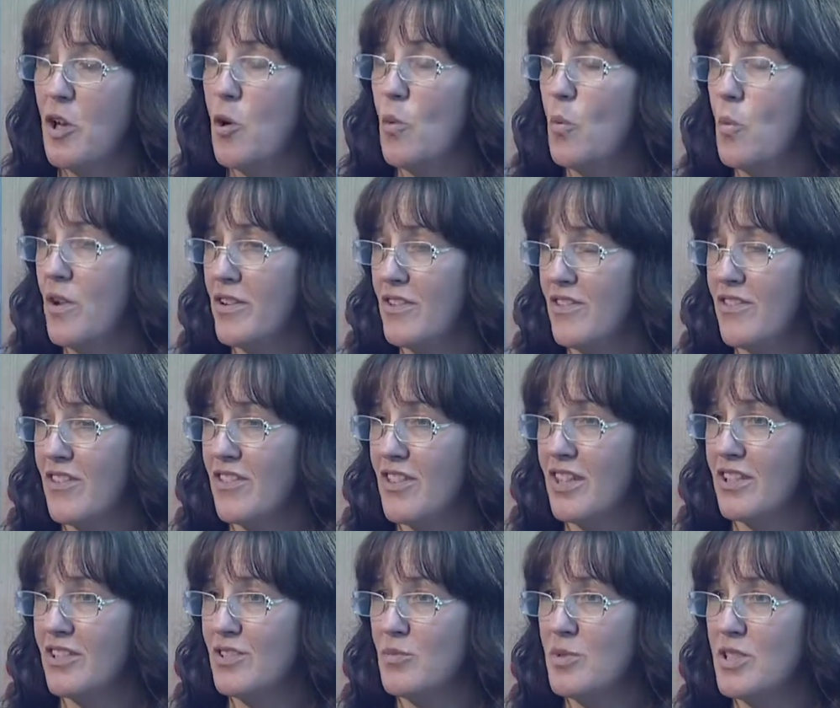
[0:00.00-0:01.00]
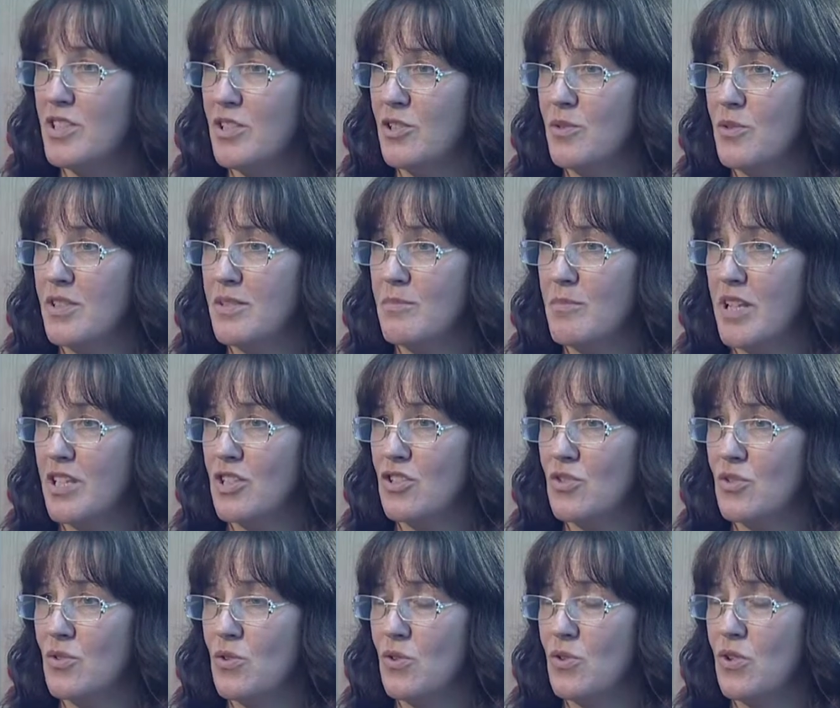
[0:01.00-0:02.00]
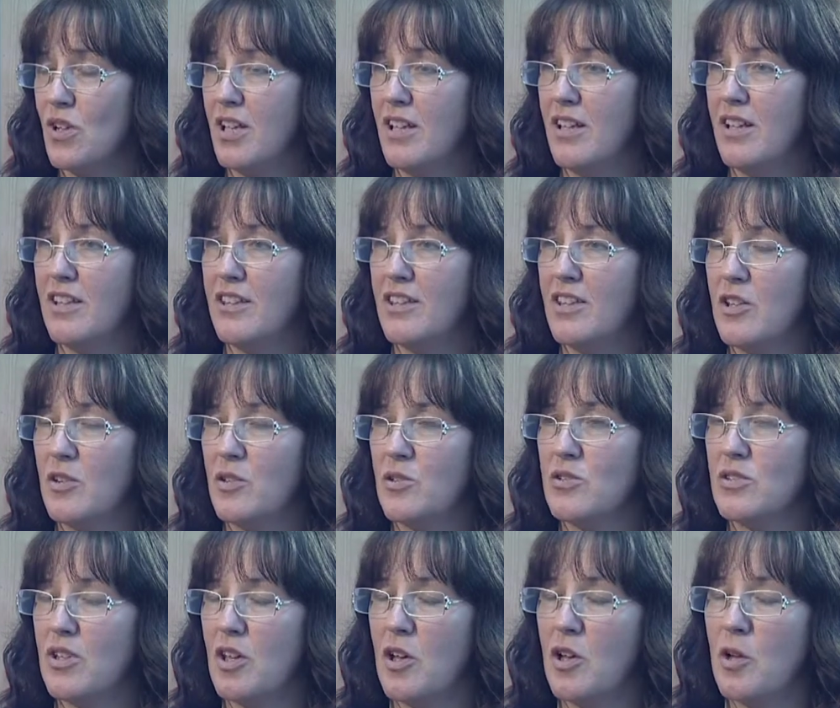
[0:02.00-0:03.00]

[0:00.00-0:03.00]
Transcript: One of the things we do is make sure that